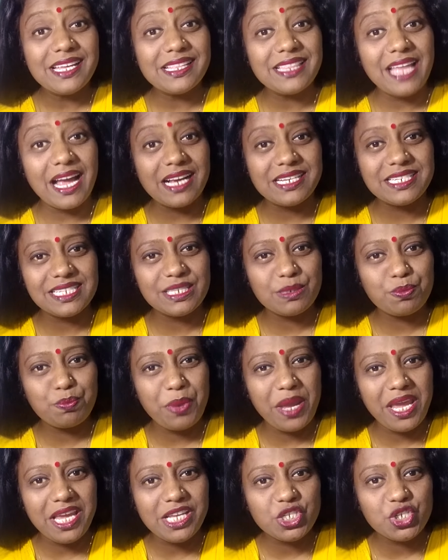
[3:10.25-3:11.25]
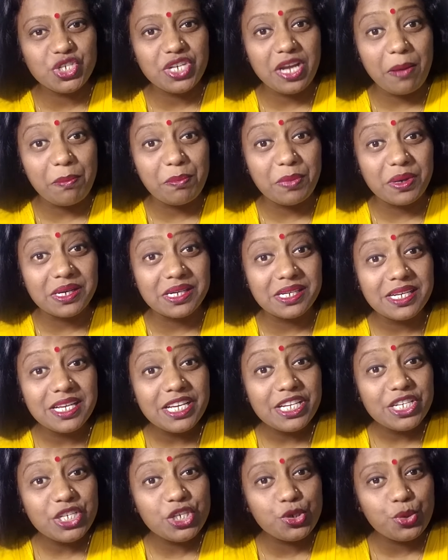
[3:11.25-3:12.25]
that is page number
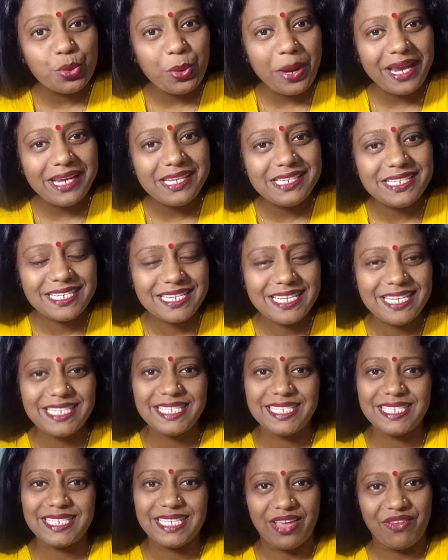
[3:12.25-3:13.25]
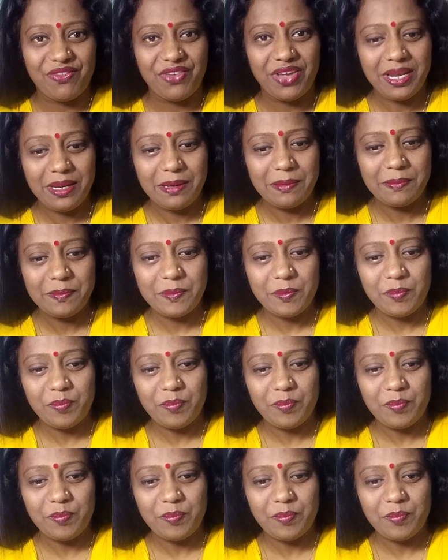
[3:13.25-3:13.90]
27.